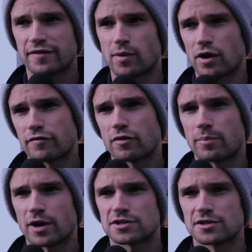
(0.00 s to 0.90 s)
think my overall
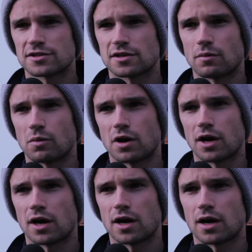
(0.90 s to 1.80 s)
impression is that what,
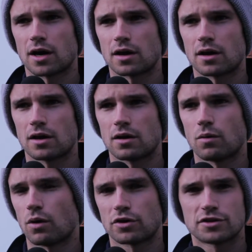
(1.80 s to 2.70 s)
uh,
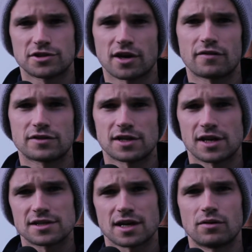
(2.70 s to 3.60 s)
what a good service it
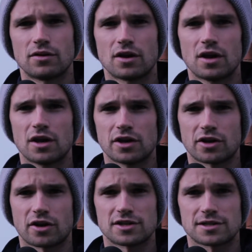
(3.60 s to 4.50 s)
is, and,
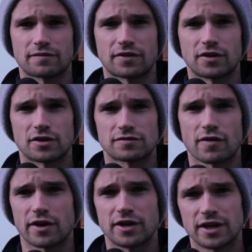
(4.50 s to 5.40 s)
you know, it's something that's
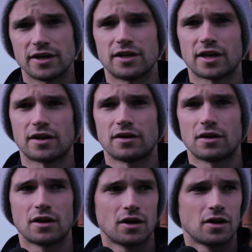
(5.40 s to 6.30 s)
very needed and
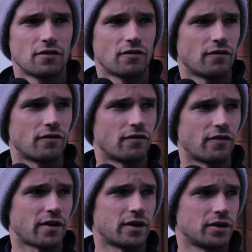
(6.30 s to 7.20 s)

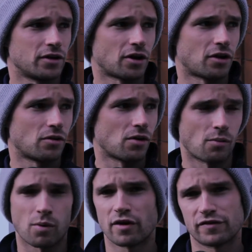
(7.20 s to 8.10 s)
very, you know,
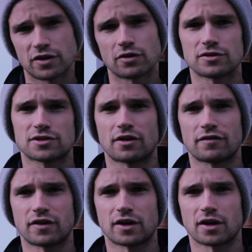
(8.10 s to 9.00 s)
a worthy cause kind
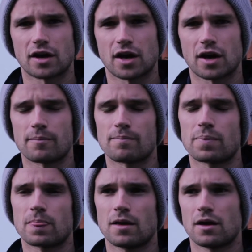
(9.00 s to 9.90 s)
of thing. Um,
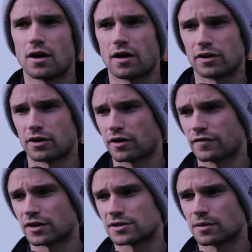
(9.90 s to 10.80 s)
you know, I
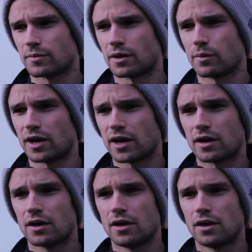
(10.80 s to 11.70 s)
think it's somewhere where,